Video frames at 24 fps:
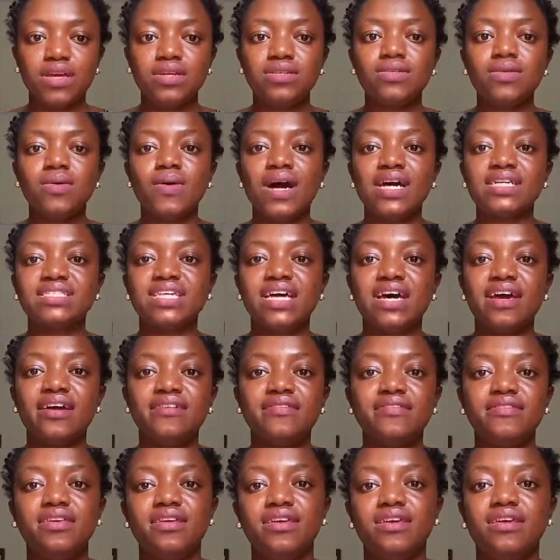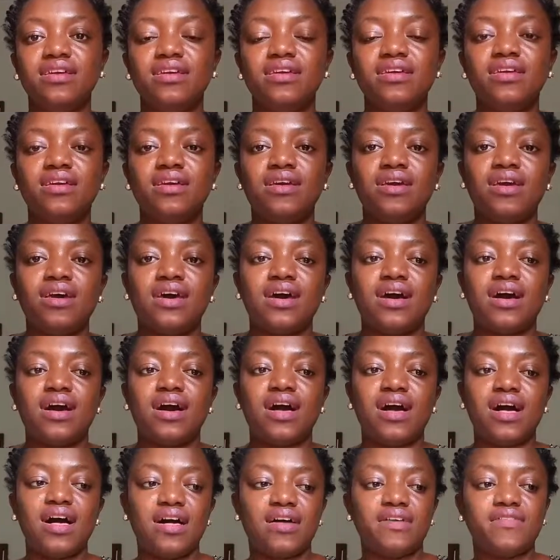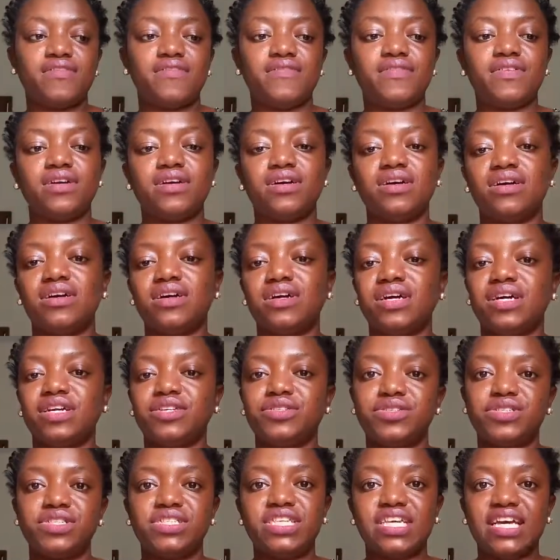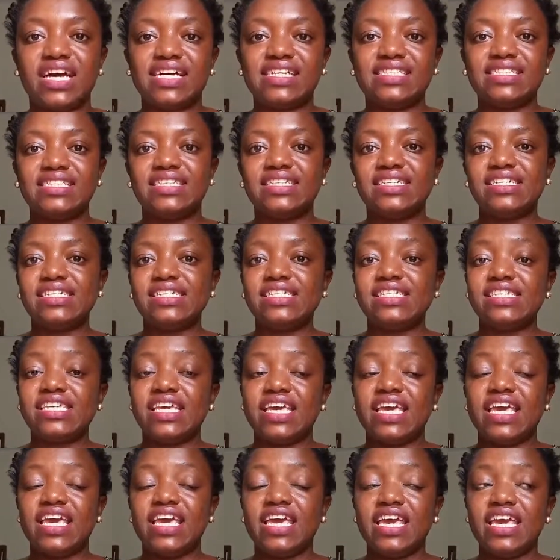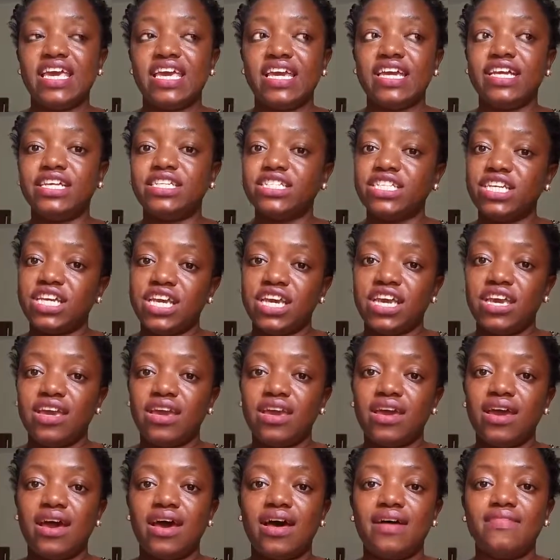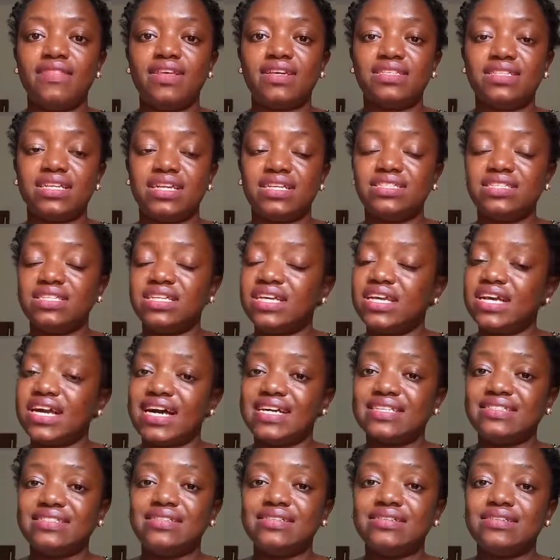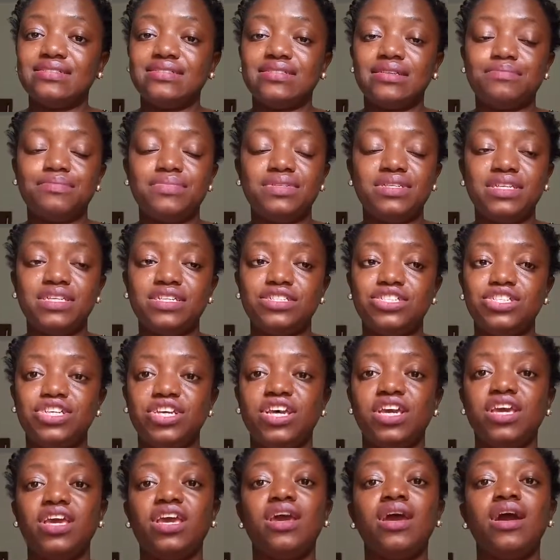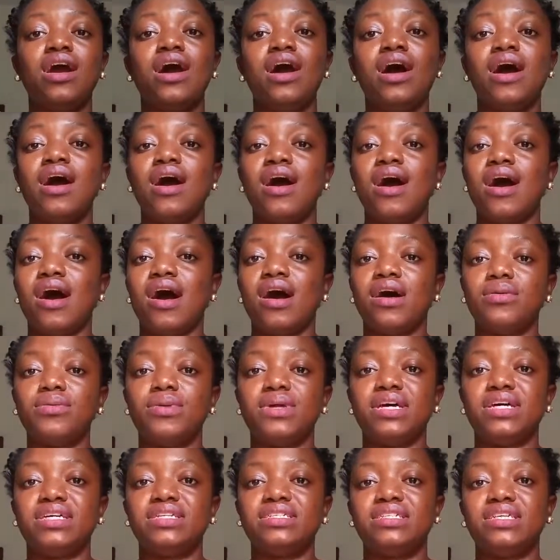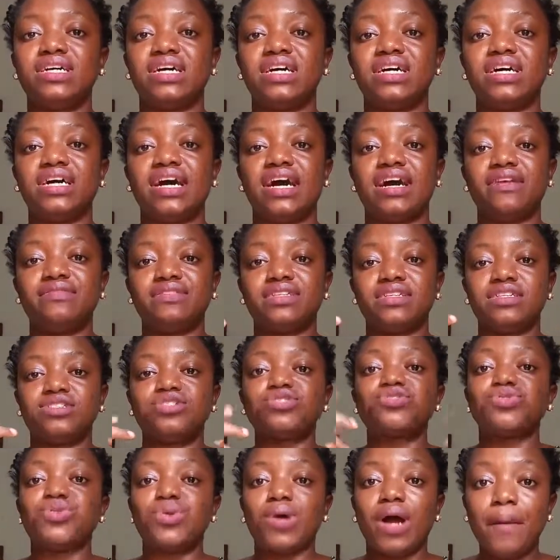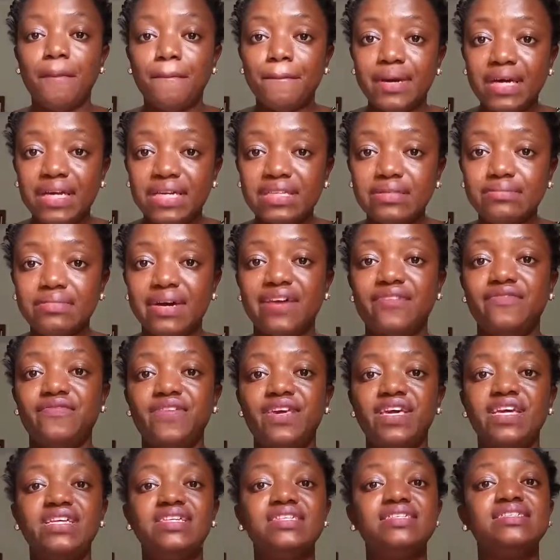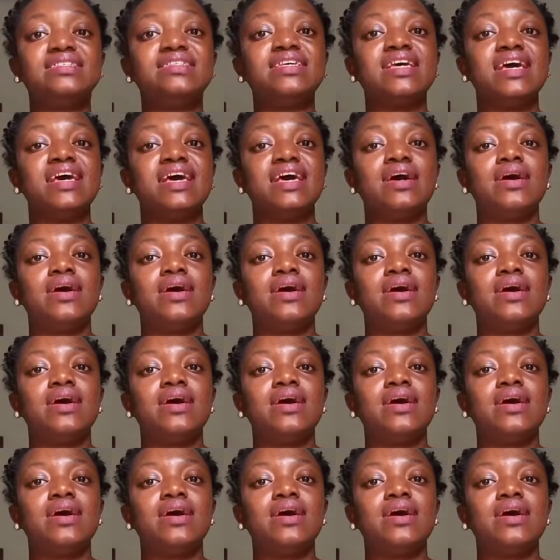So aside the alpha hydroxy acids, AHA, and the salicylic acids, the BHA, I realized that after scrubbing my face,